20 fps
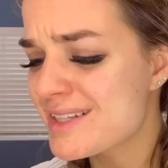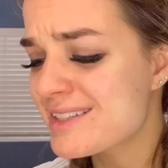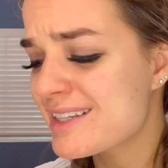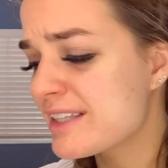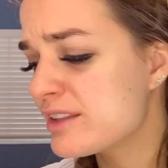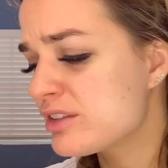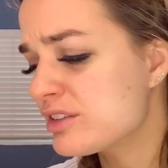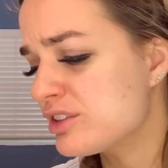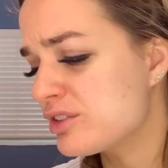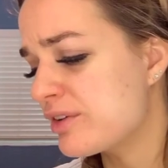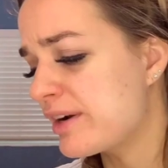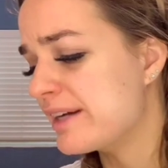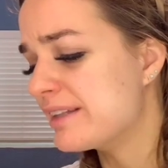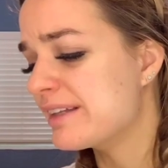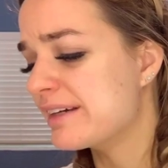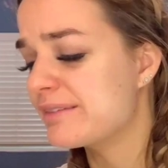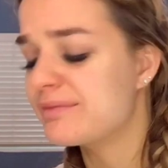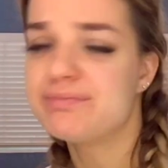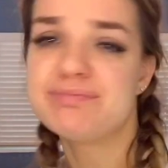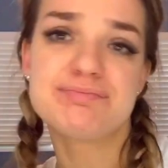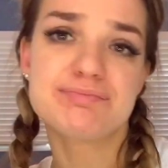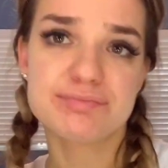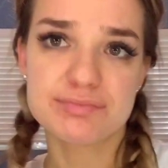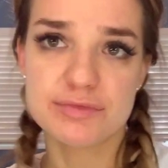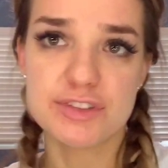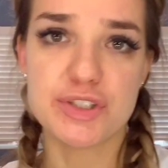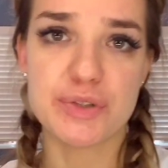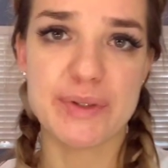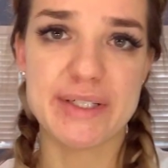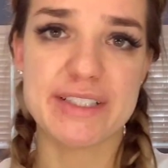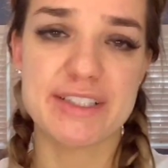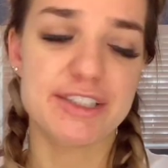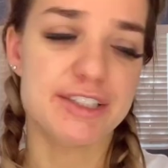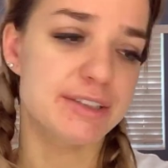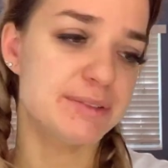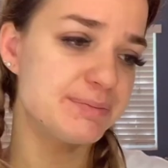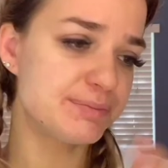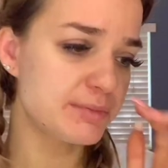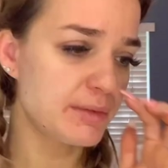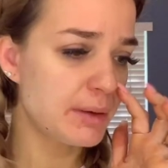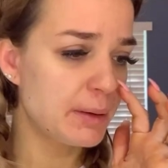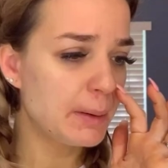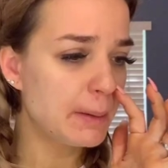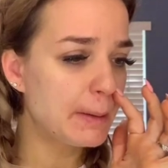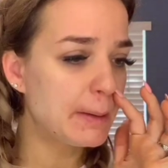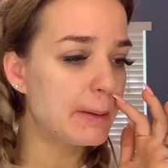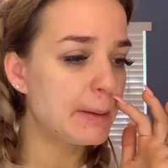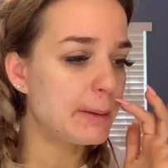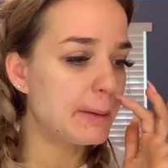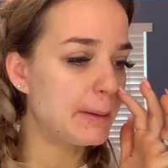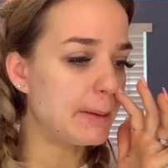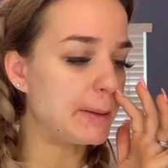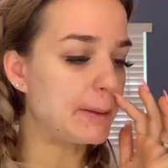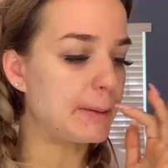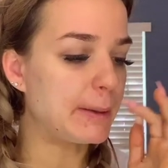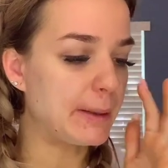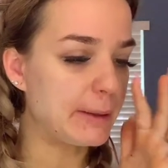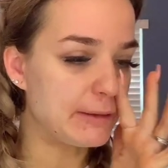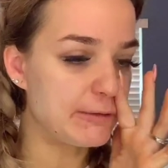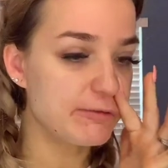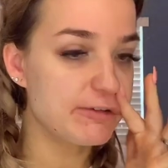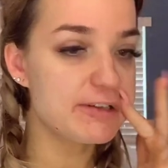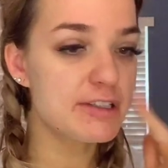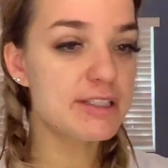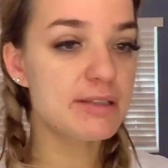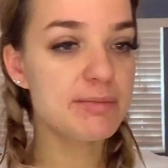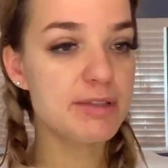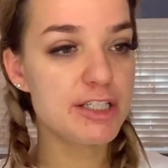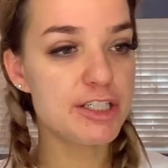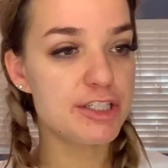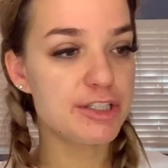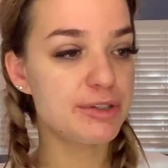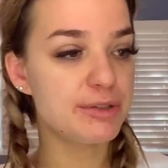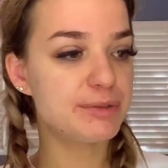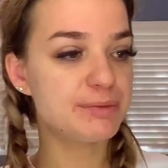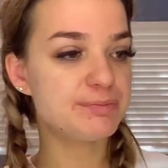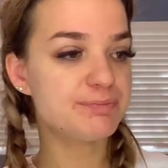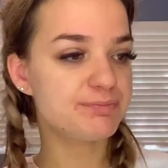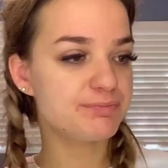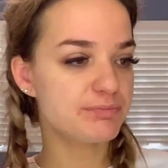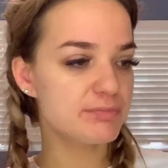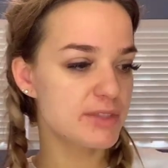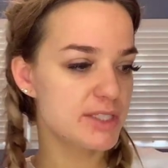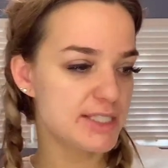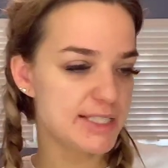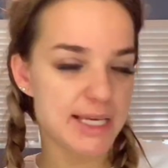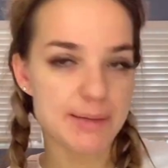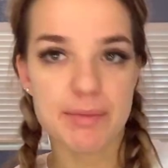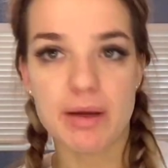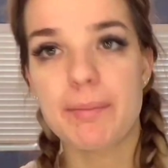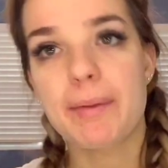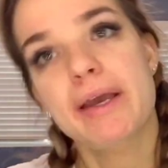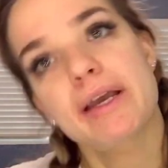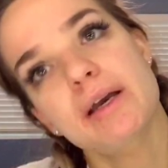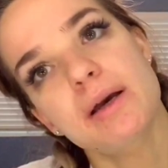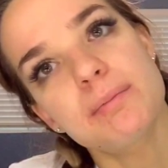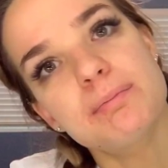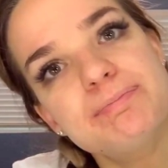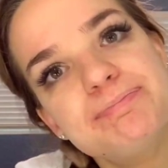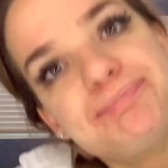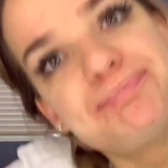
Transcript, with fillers: My skin looked great, like, two weeks ago. Okay, the first thing I'm gonna do is get my makeup.